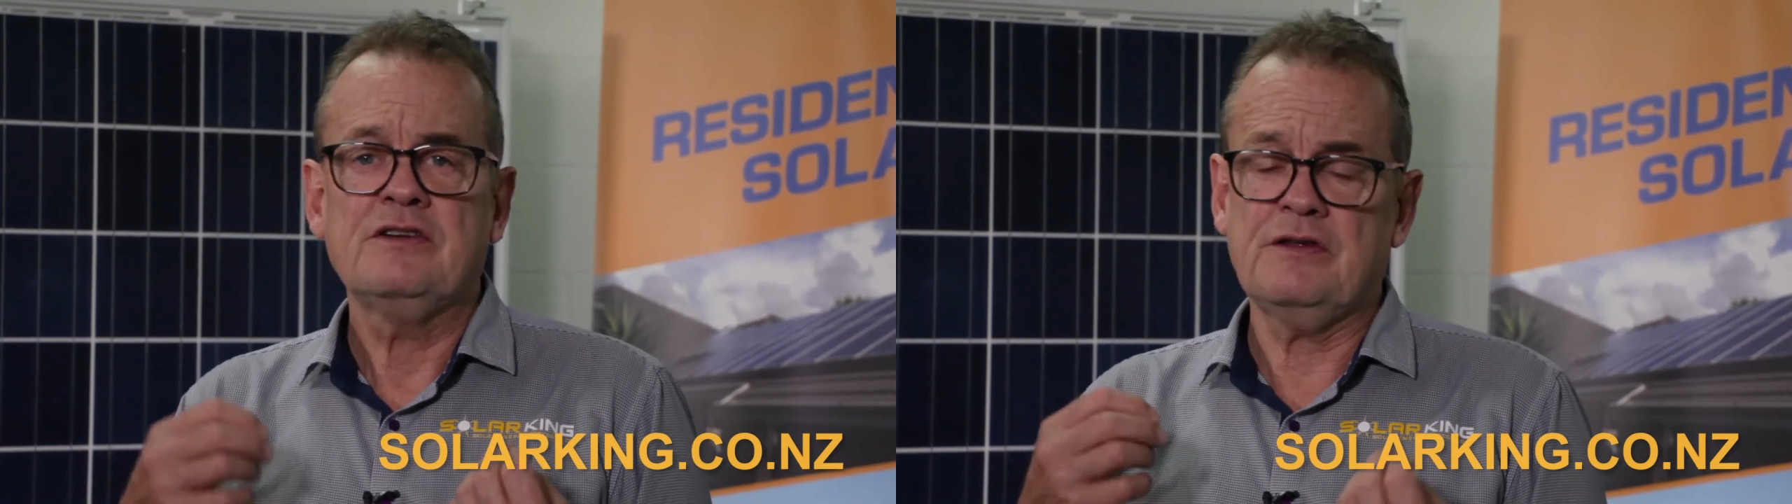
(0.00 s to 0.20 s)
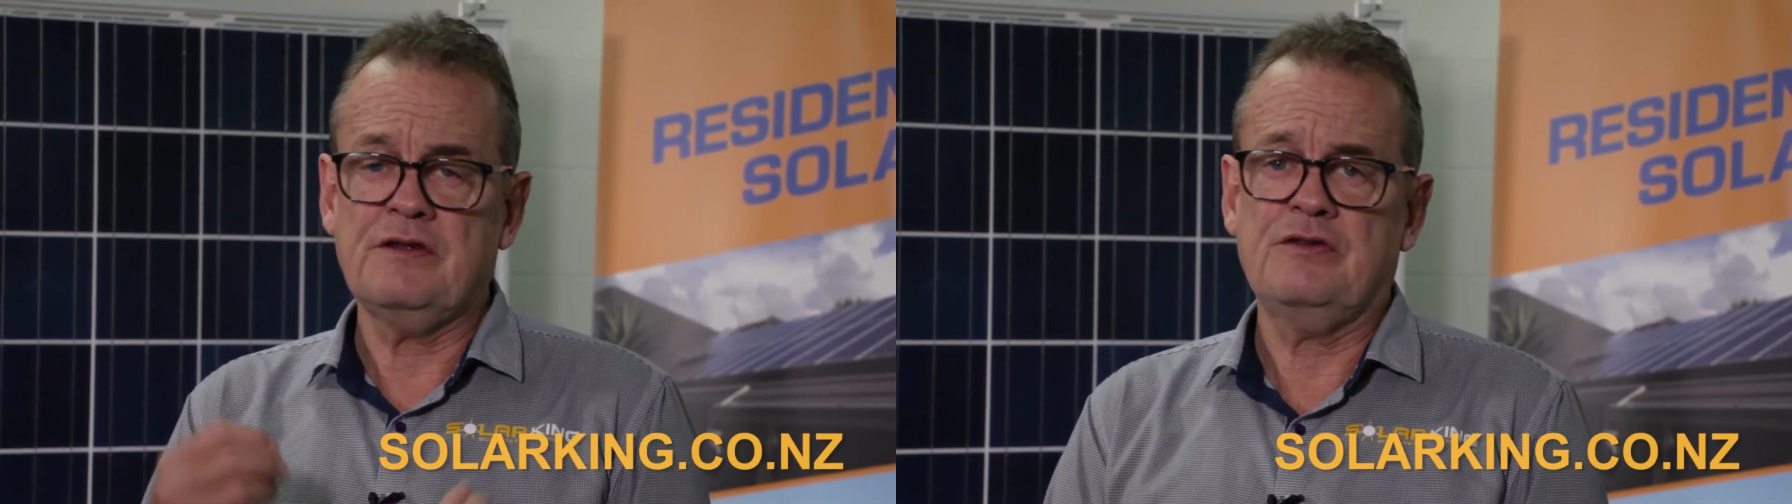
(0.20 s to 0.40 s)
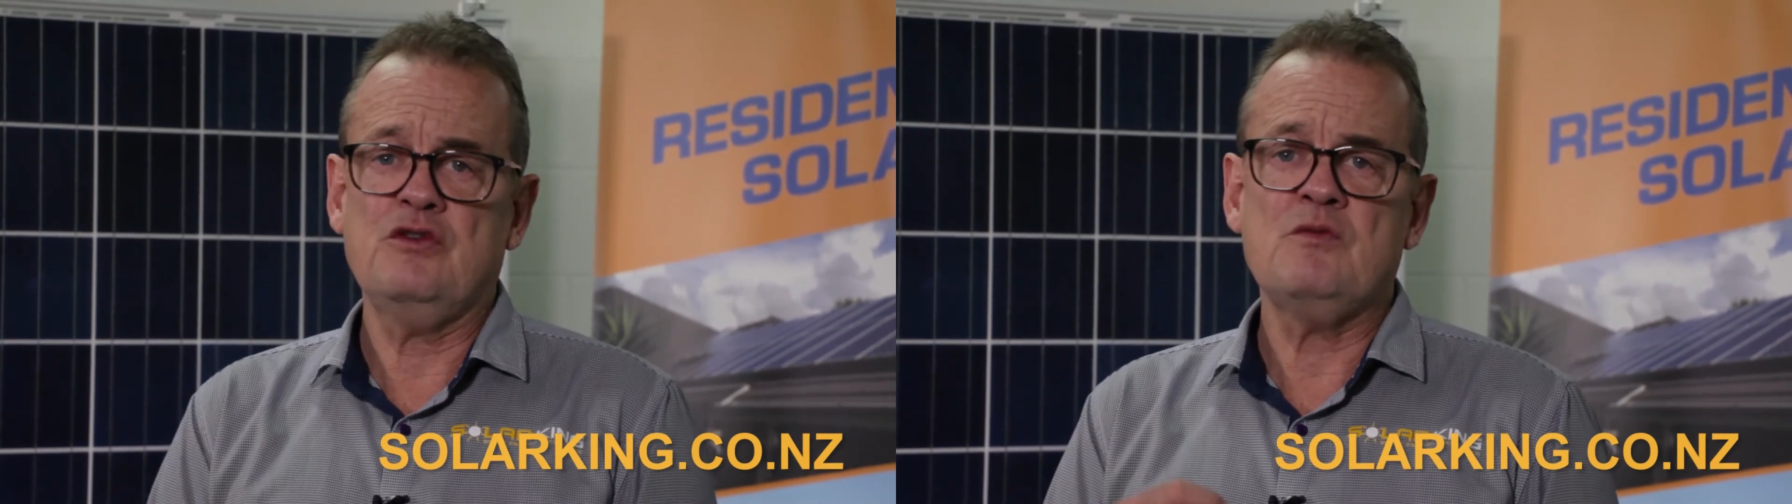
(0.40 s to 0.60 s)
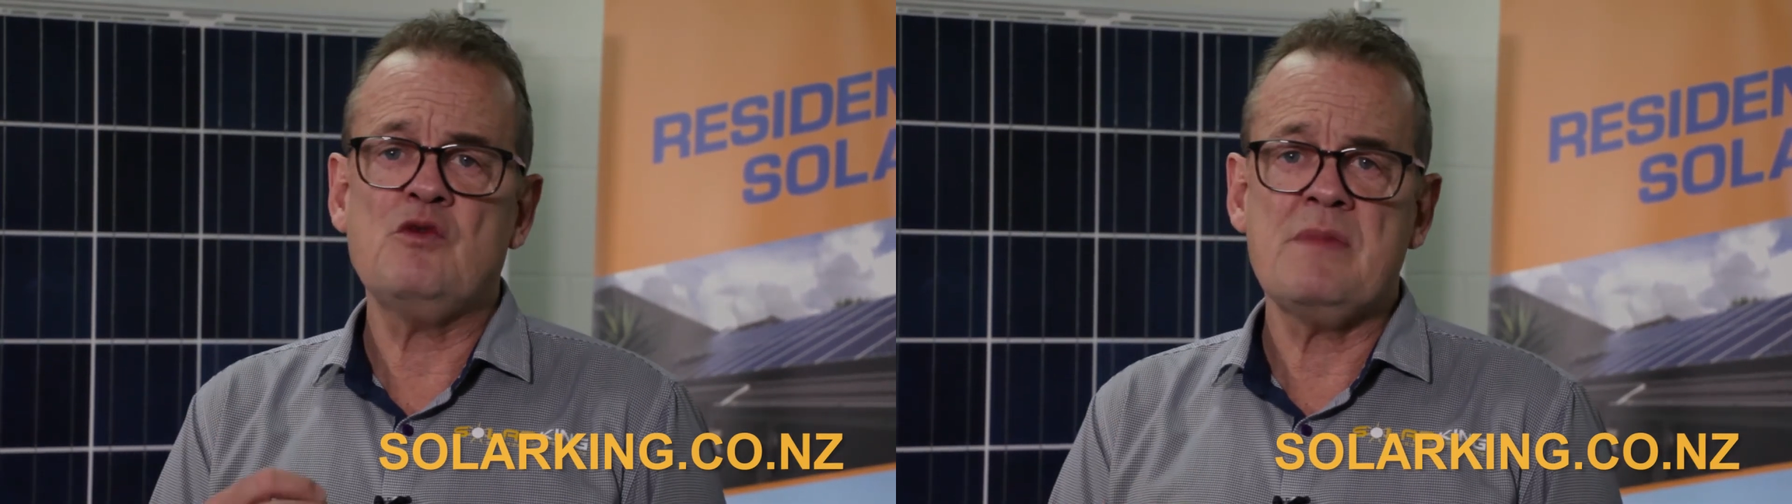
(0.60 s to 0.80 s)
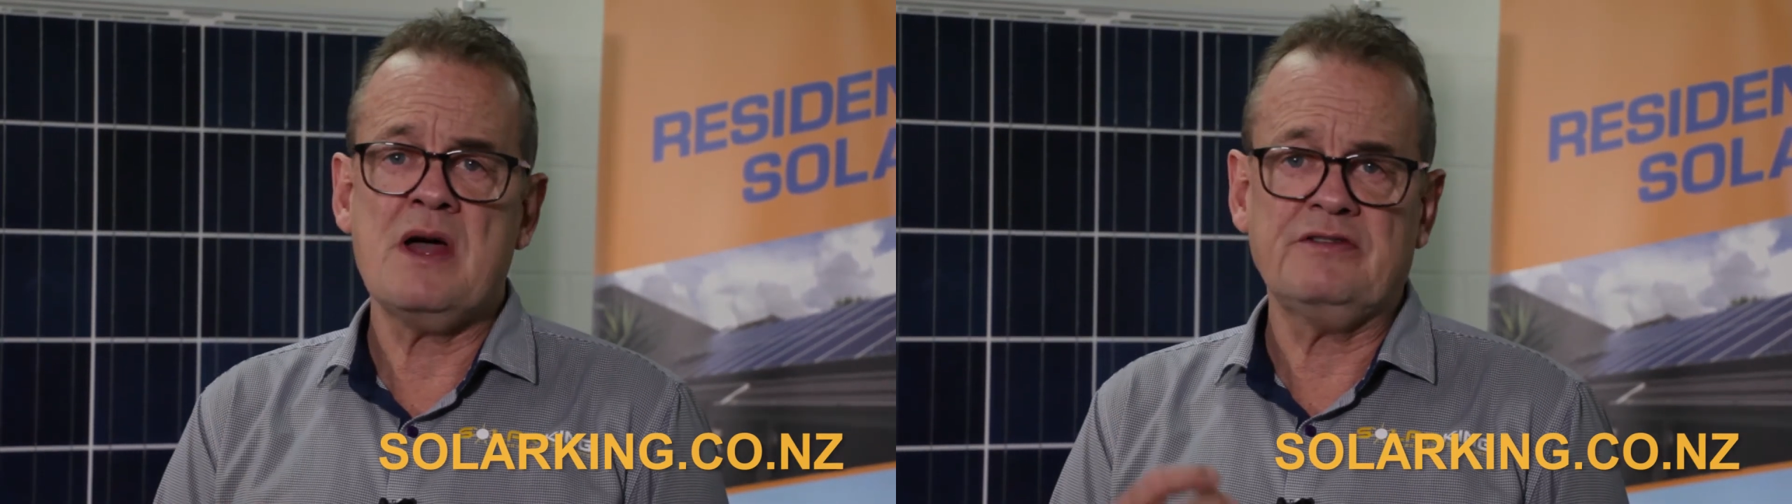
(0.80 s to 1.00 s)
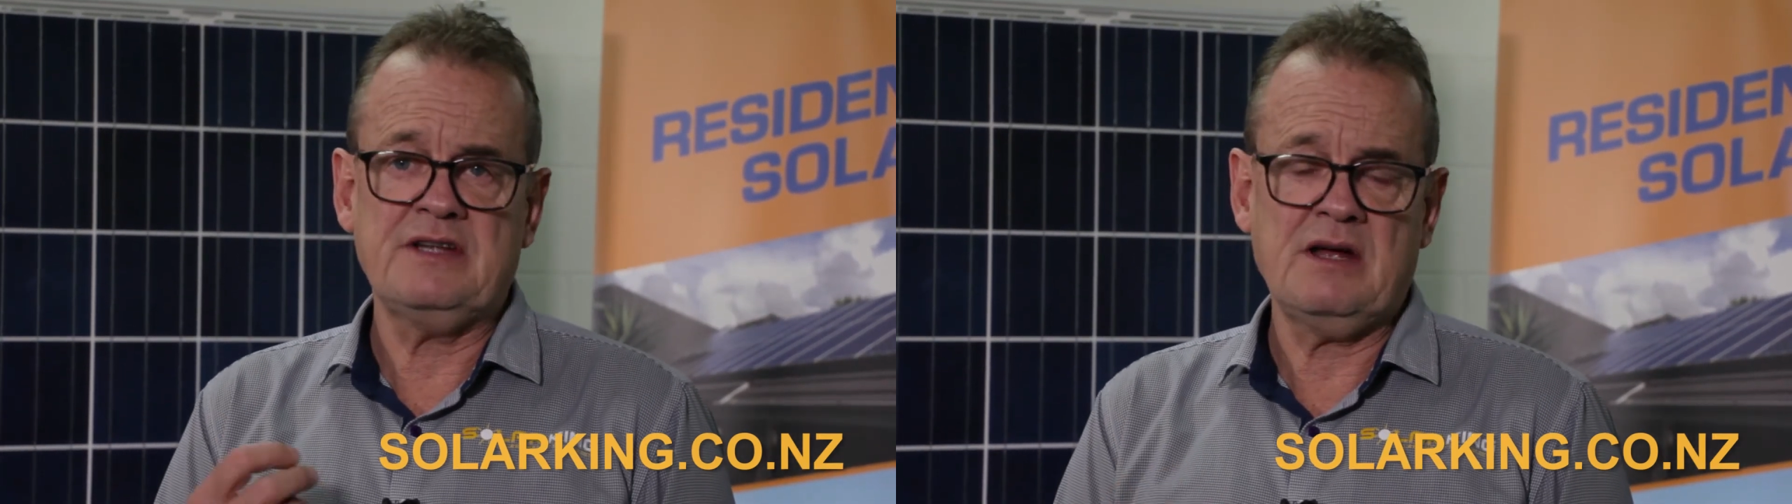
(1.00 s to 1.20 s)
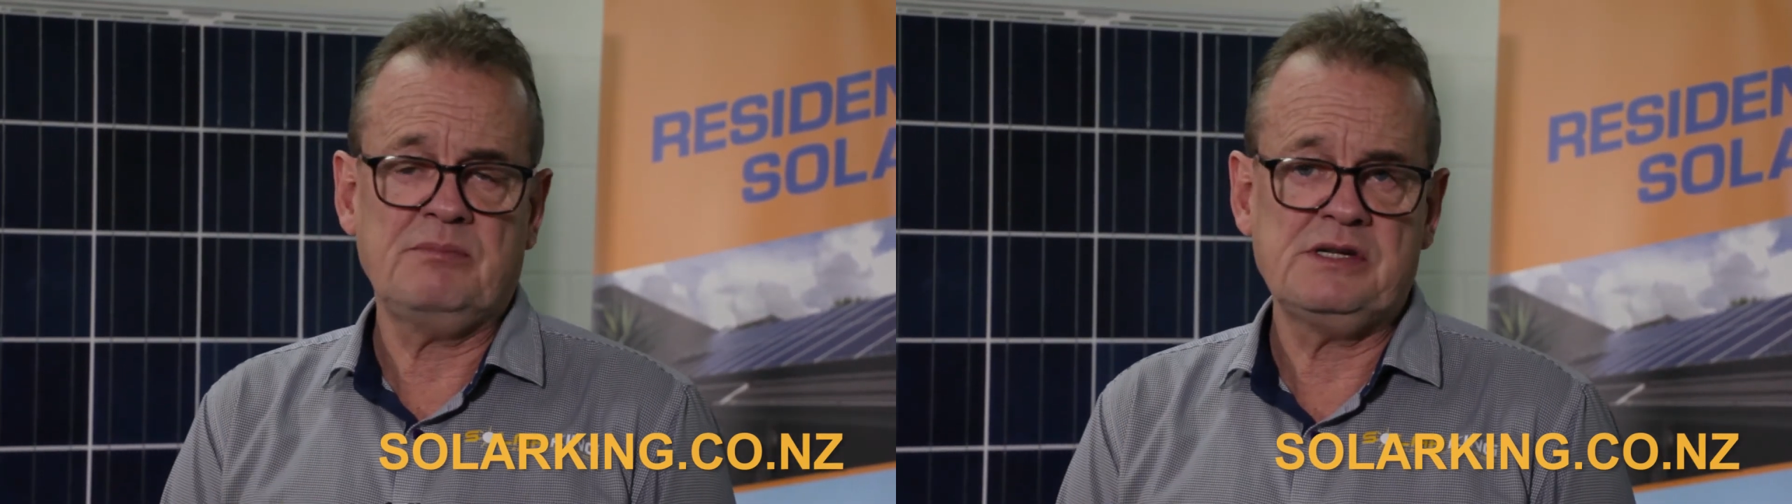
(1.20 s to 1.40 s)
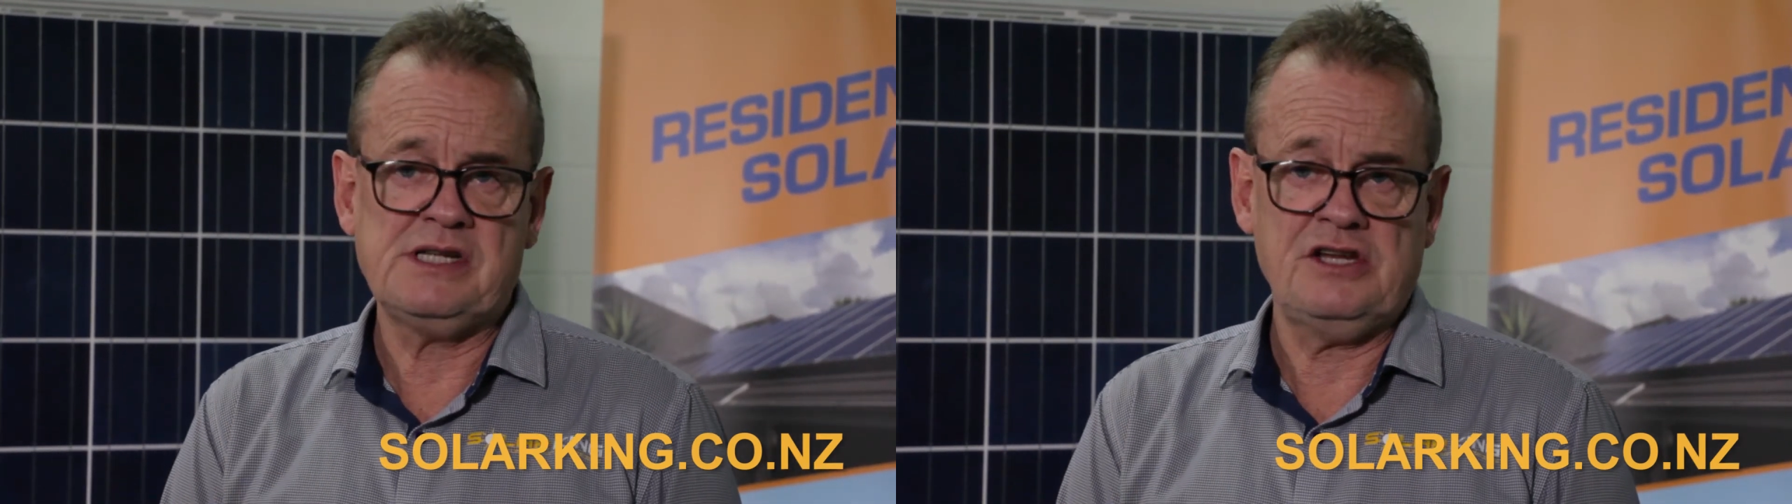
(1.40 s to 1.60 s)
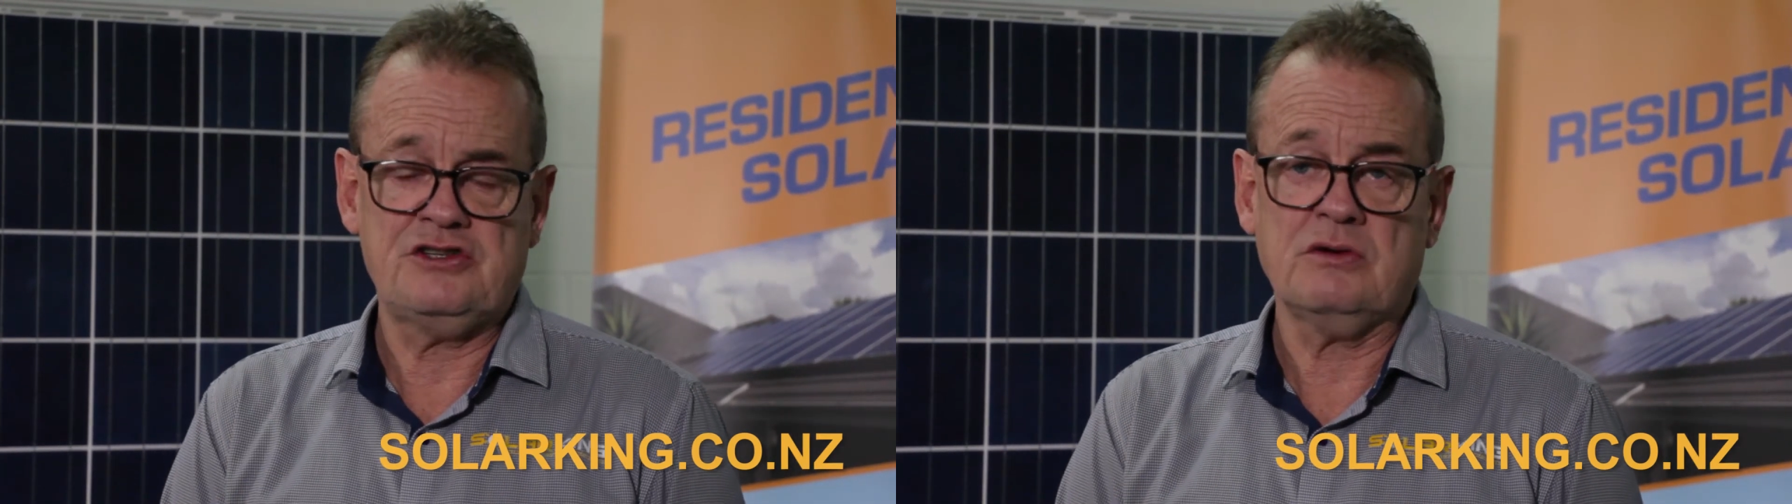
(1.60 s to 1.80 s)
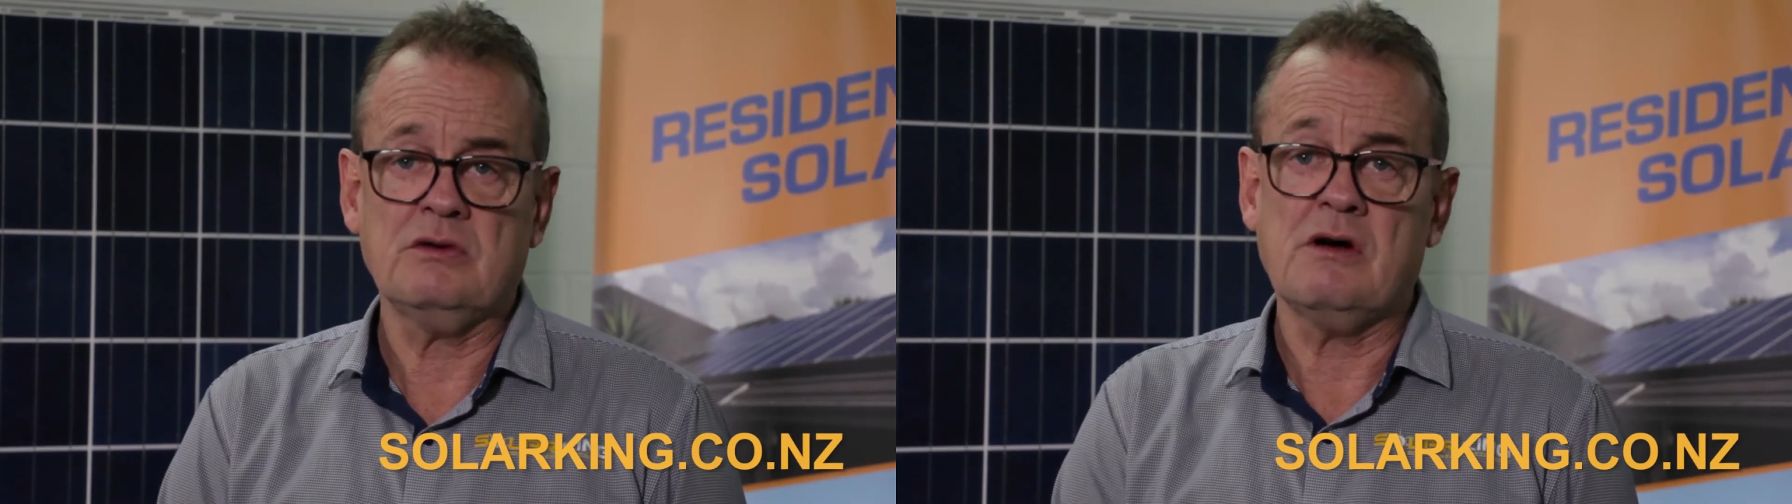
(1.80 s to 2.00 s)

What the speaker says: to the thermal meltdown potential